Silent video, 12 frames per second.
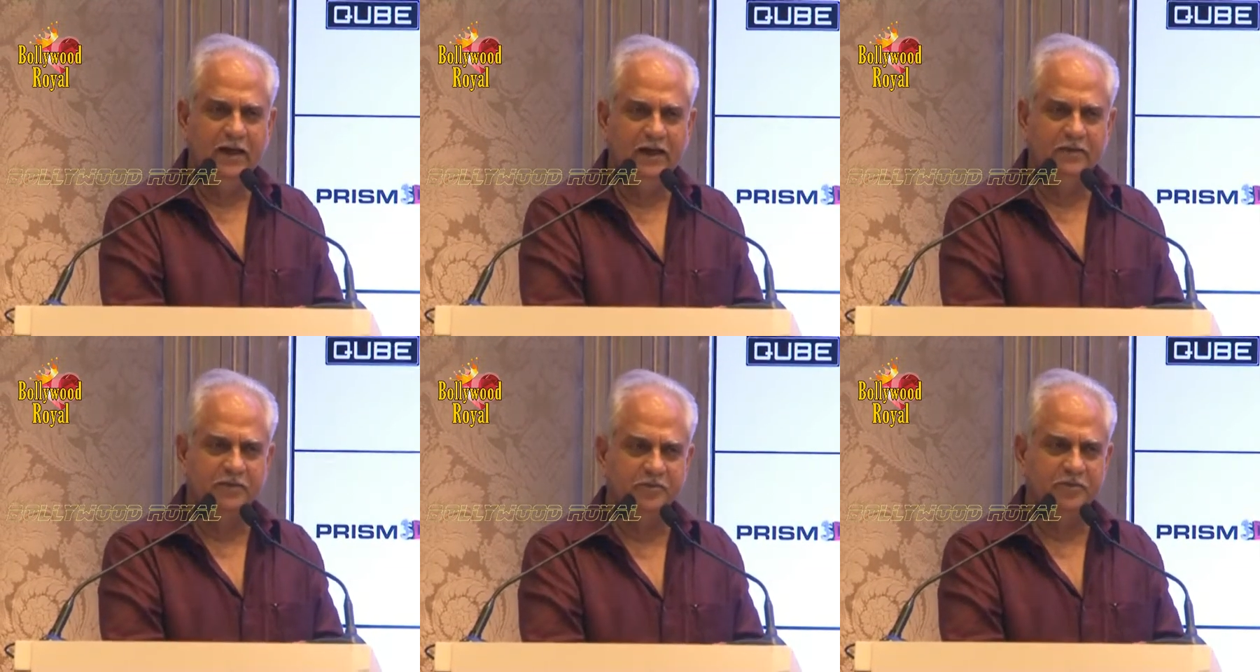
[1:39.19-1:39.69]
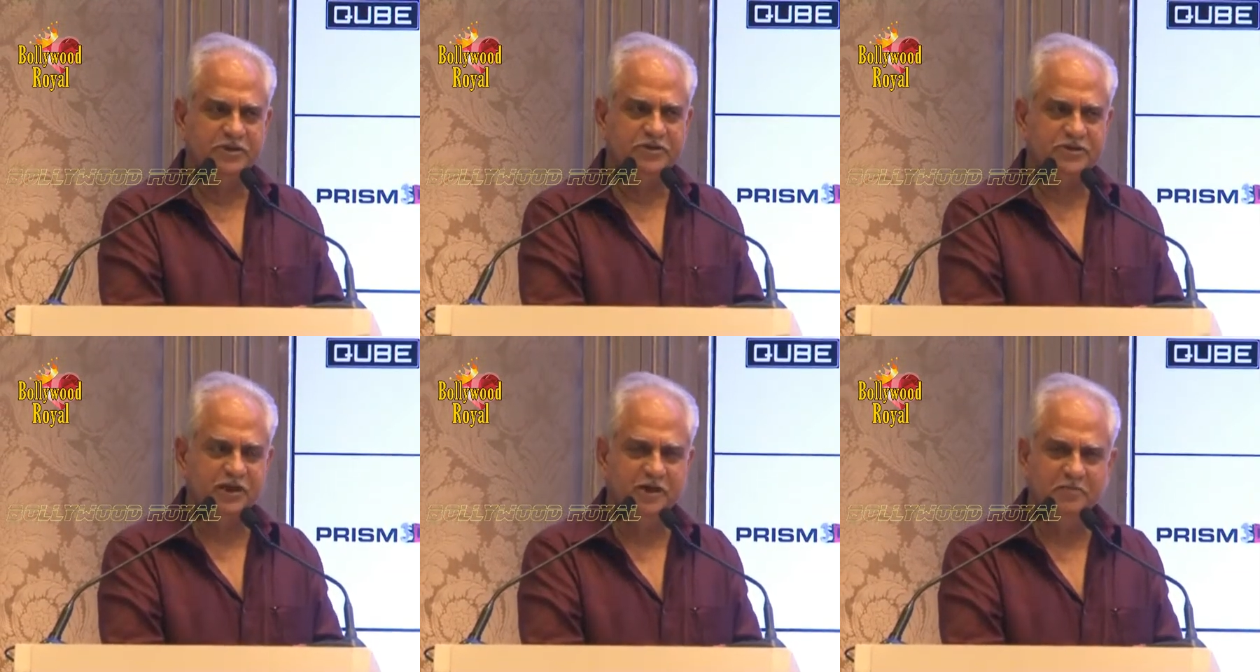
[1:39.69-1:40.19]
And in the
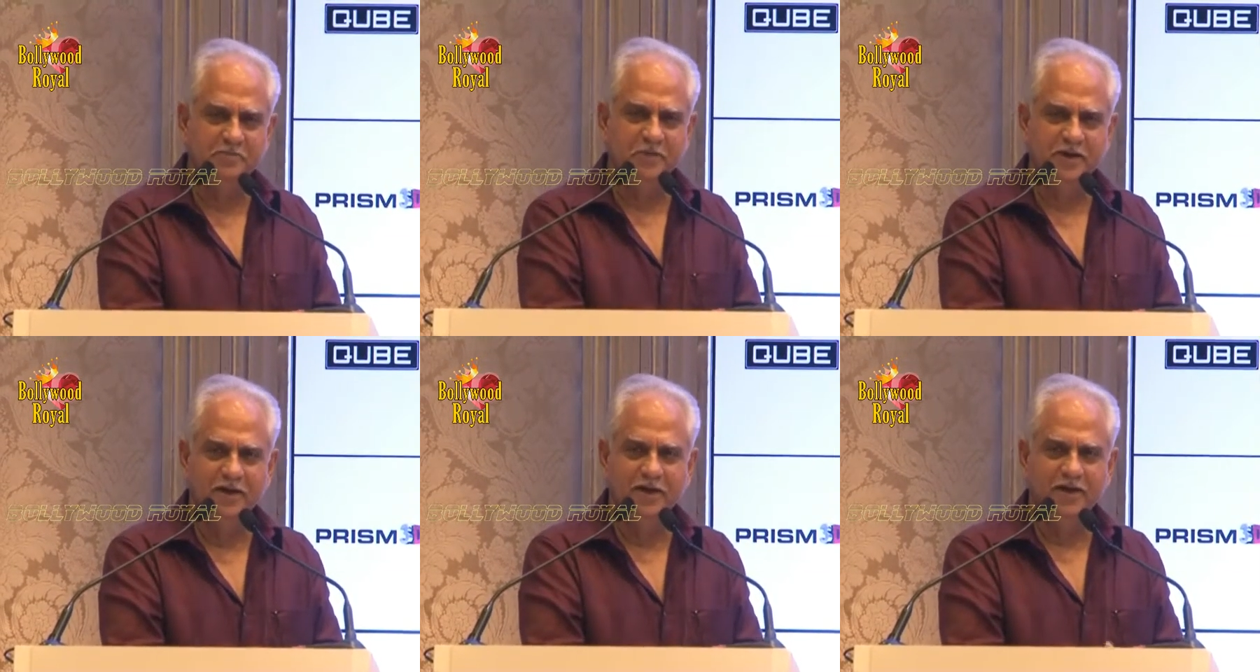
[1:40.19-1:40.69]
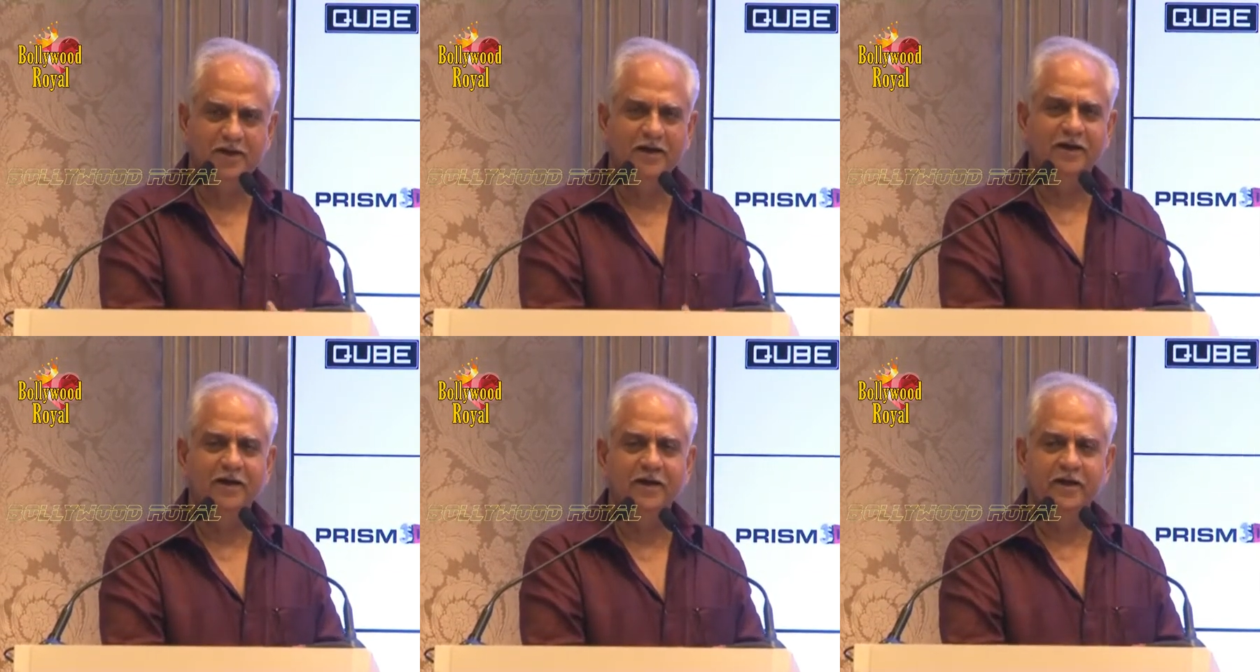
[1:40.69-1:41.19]
meantime,
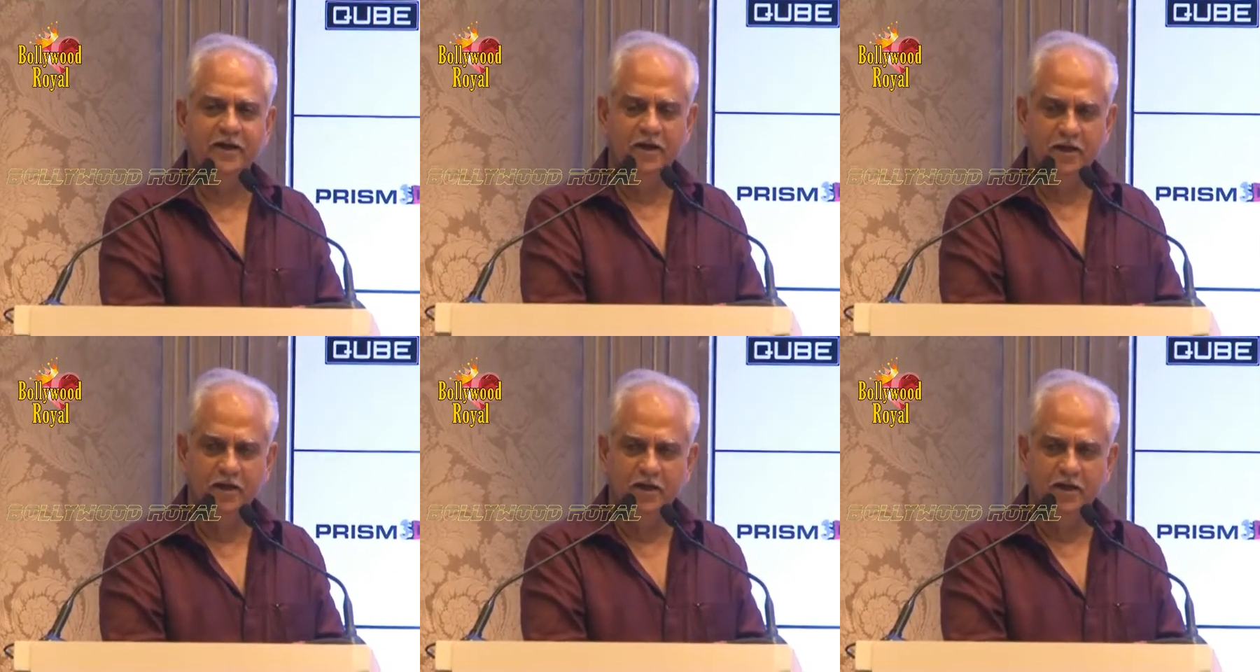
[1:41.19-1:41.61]
I